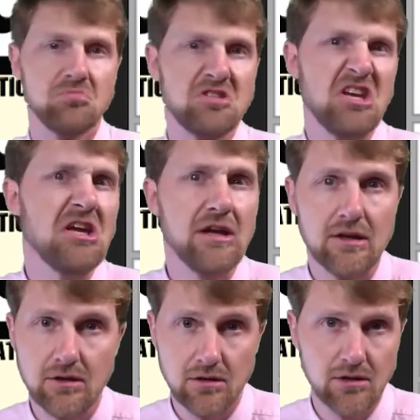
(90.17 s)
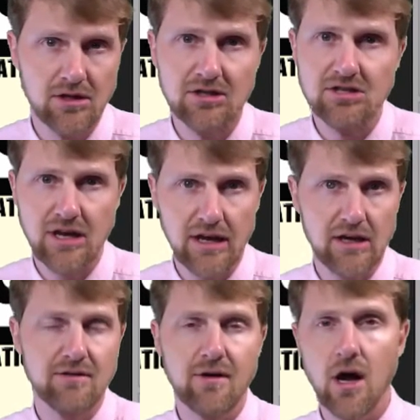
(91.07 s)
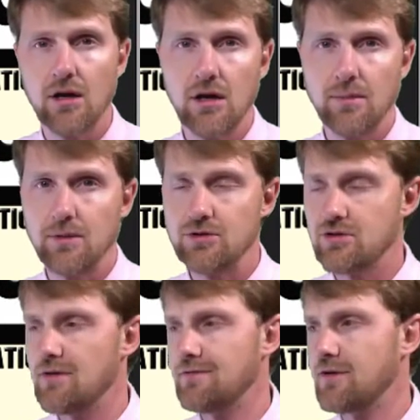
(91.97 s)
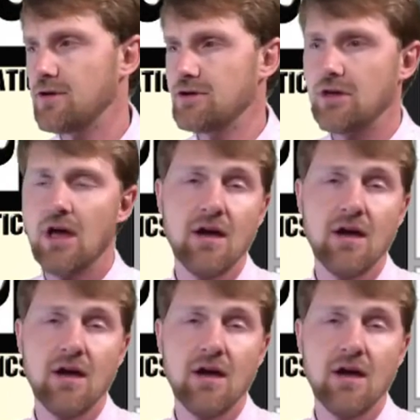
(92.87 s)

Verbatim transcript: 10 consecutive odd numbers, or the first